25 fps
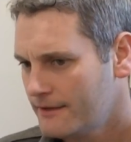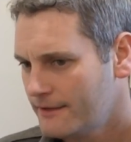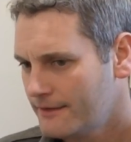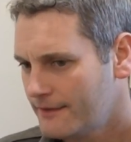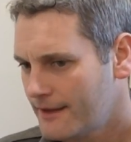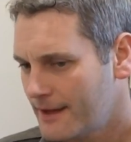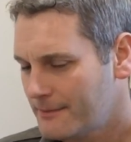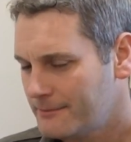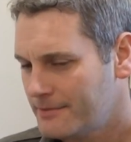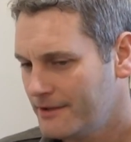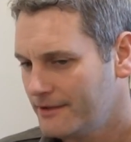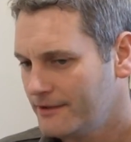
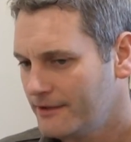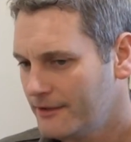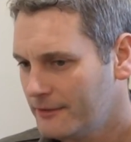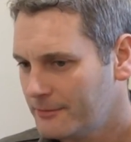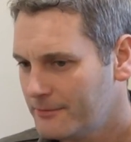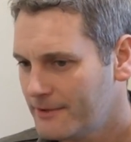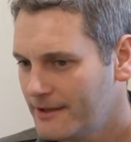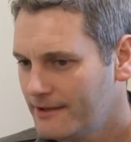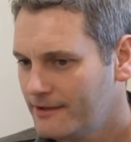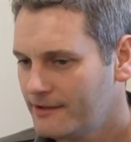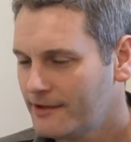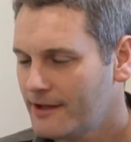That business
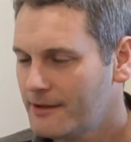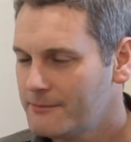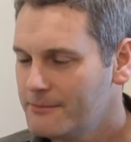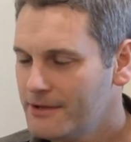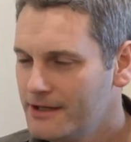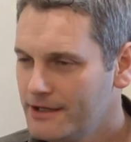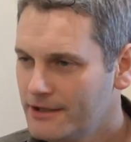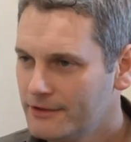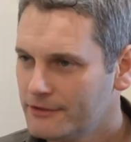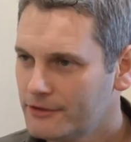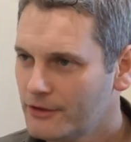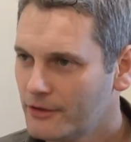made $10
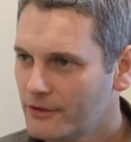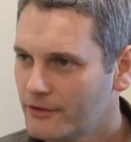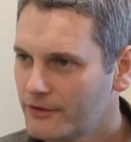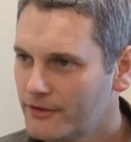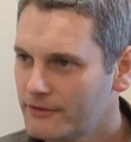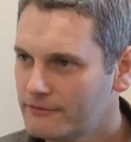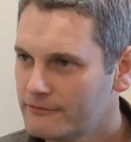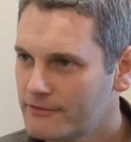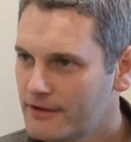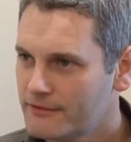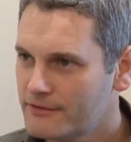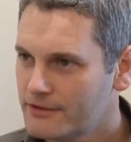million
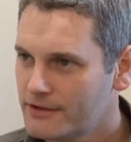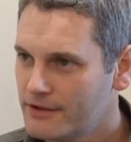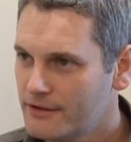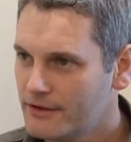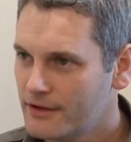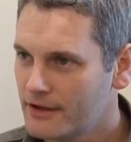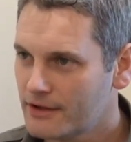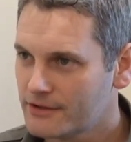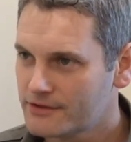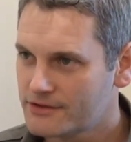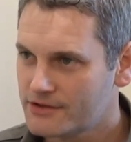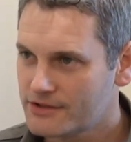in revenue
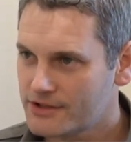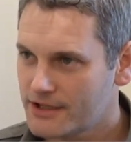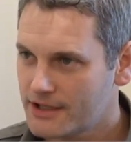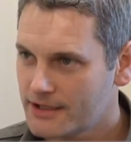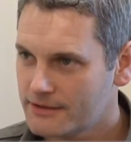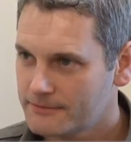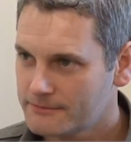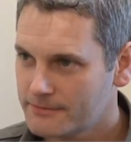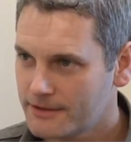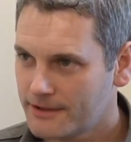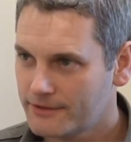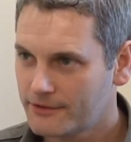last
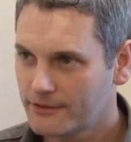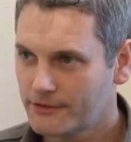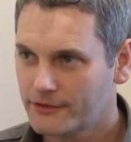year as a